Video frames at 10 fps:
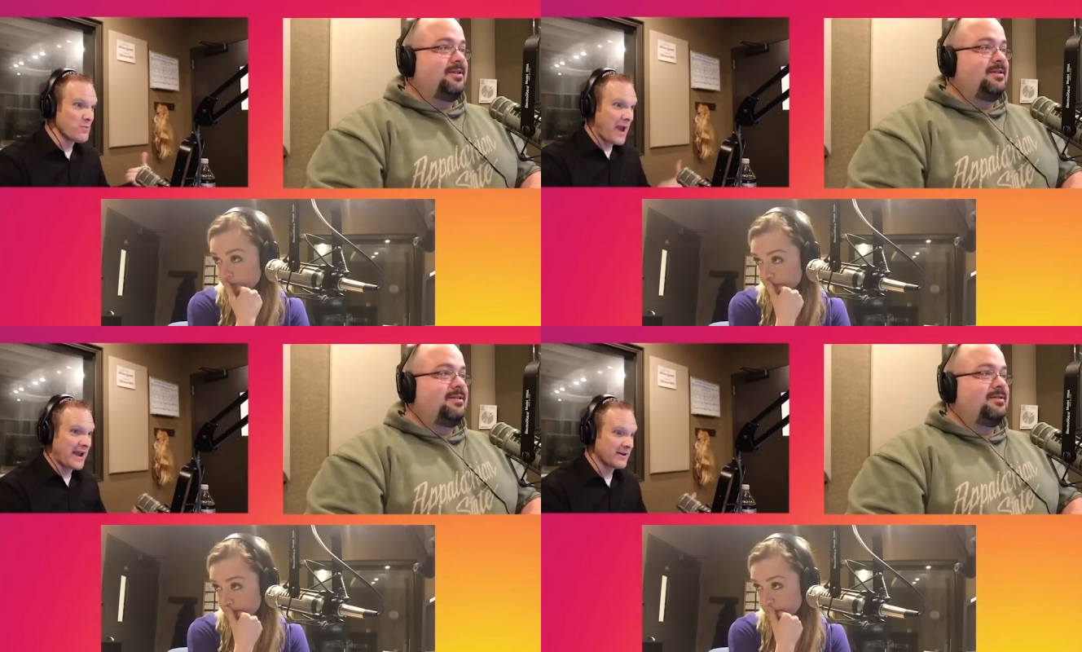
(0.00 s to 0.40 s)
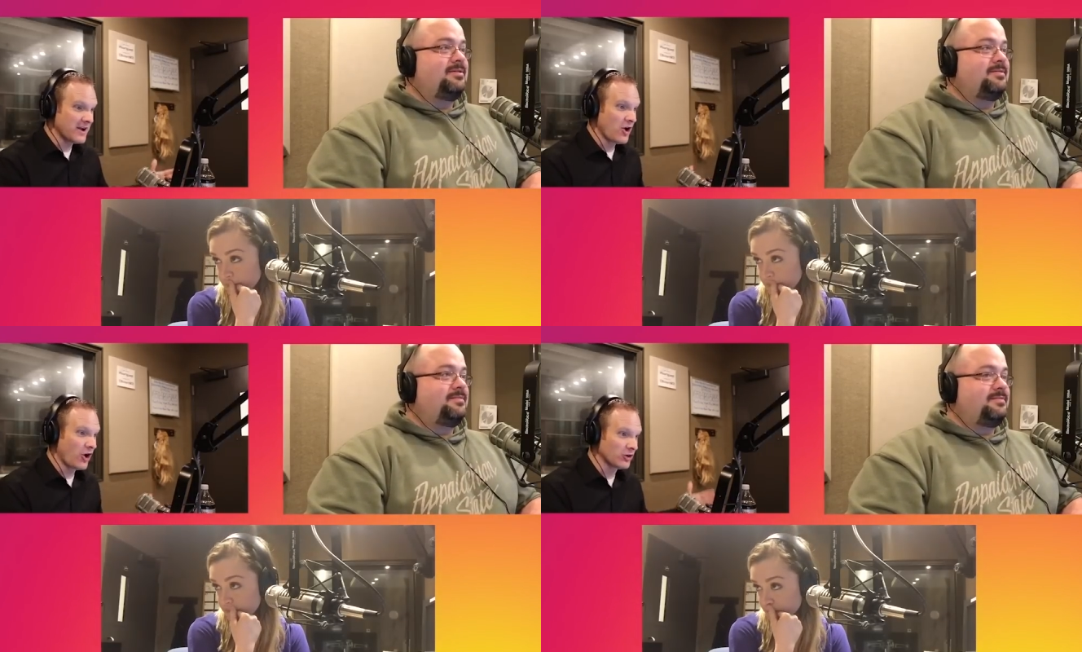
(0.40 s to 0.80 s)
Speaker 1: make
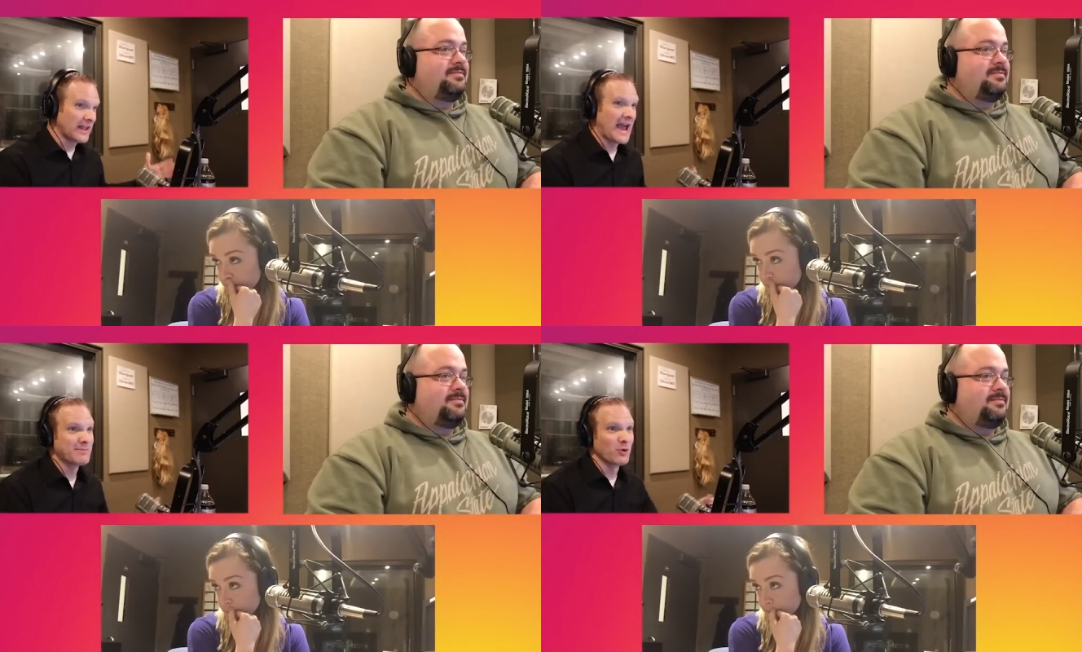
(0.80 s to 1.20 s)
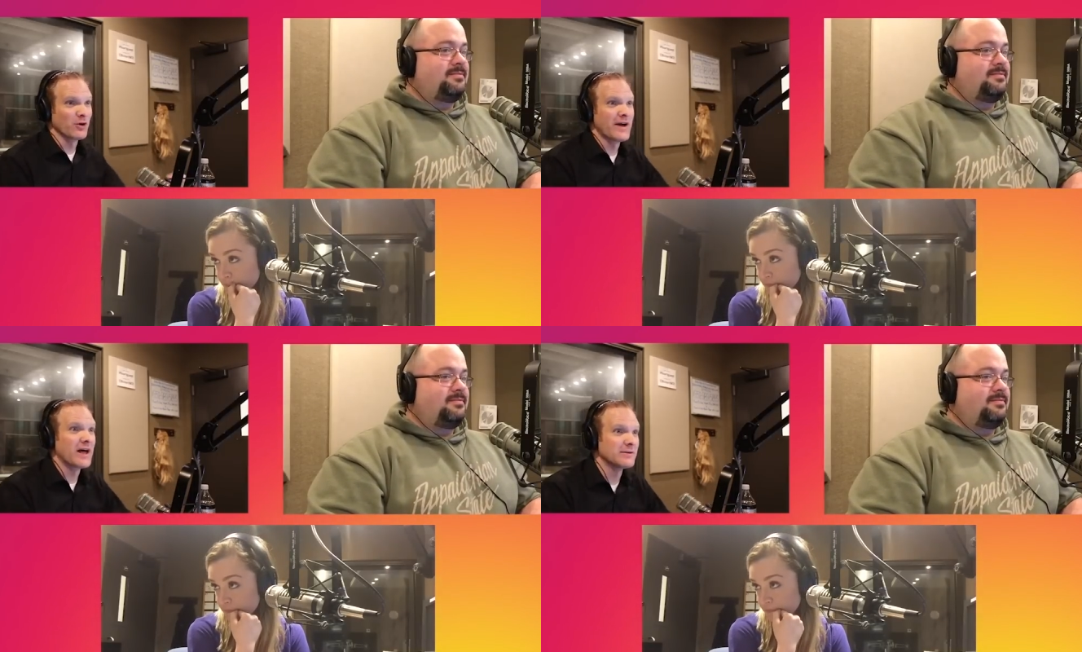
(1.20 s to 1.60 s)
her land more
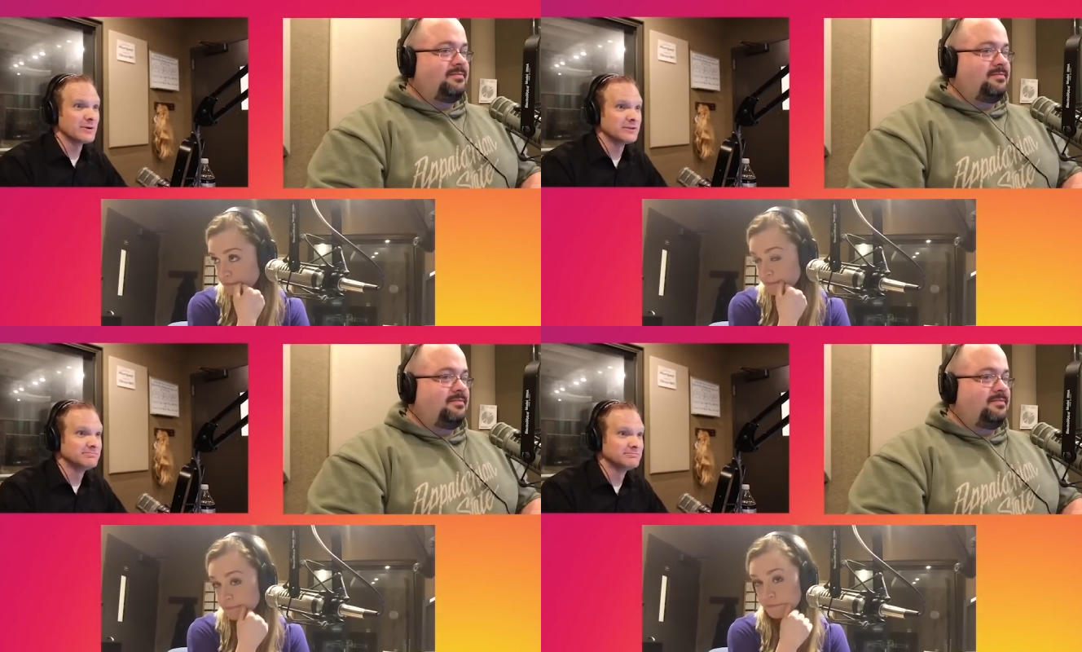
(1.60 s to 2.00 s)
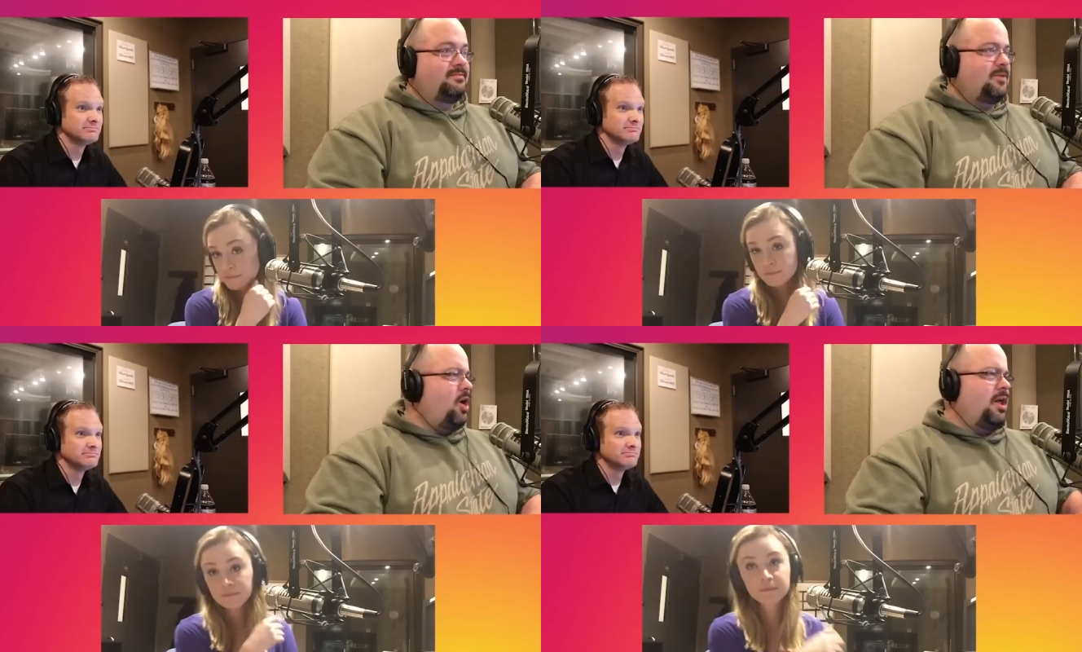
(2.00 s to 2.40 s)
valuable. All
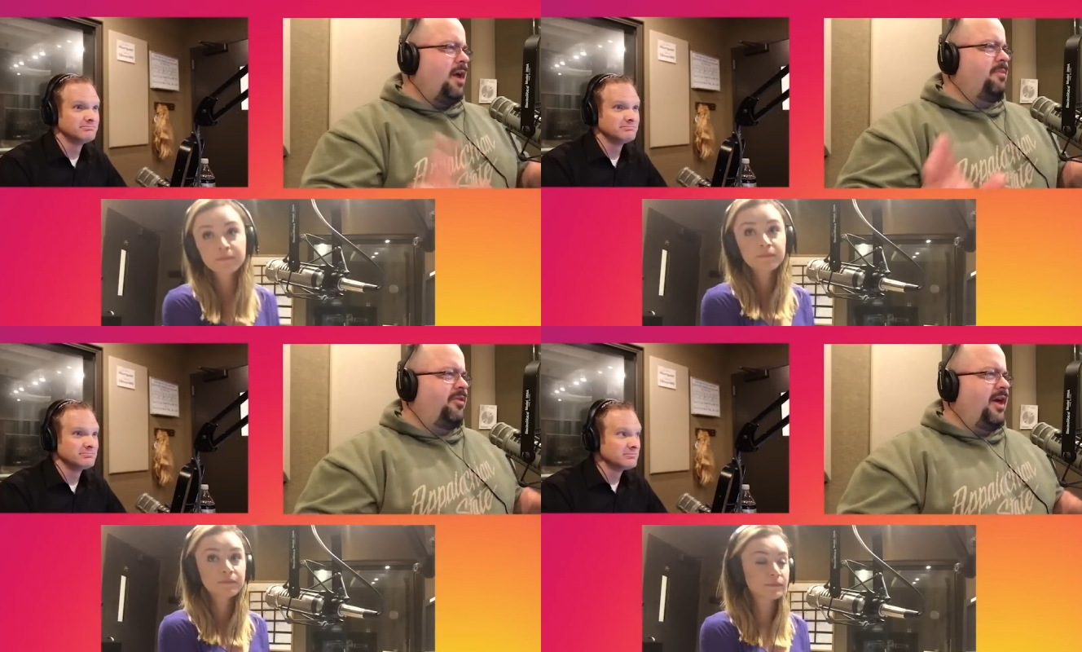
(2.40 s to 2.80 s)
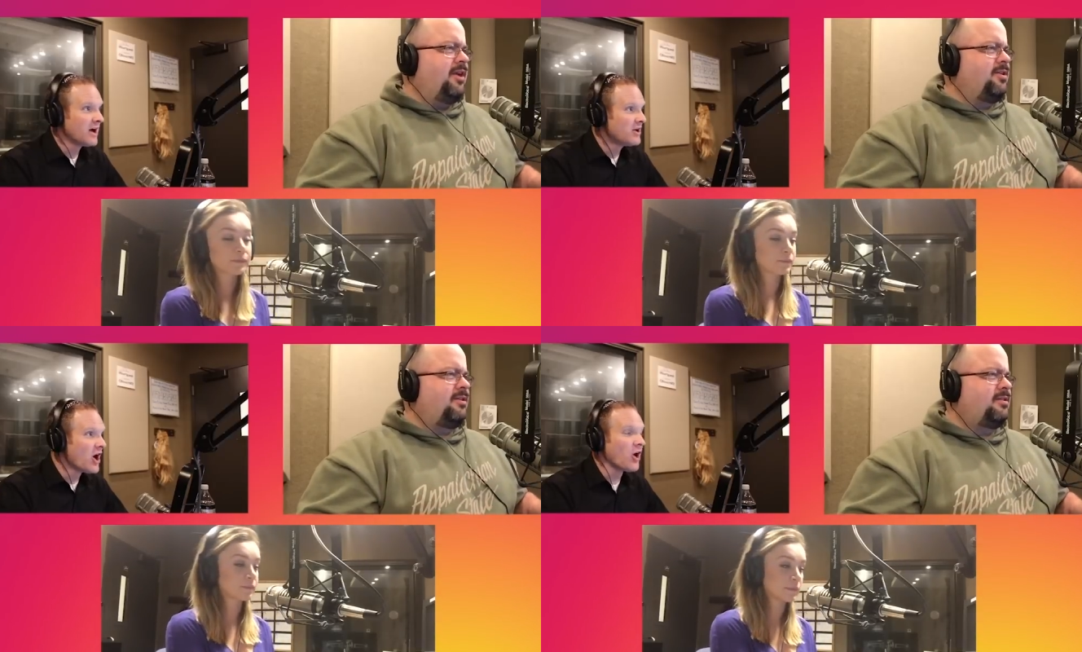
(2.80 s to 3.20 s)
hypothetical?
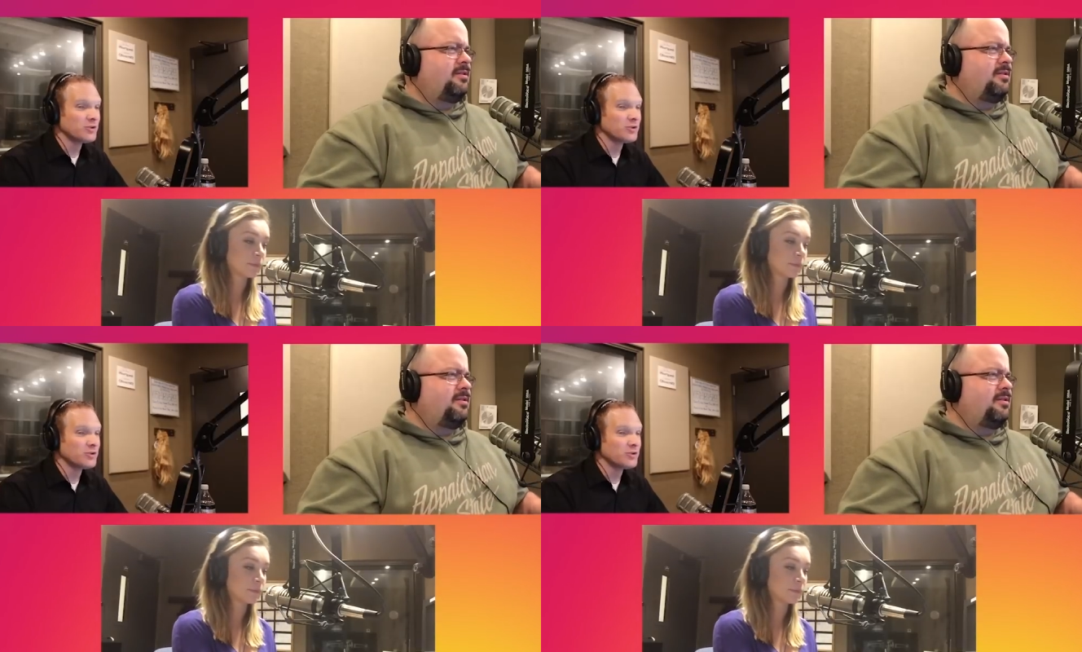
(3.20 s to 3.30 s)
No,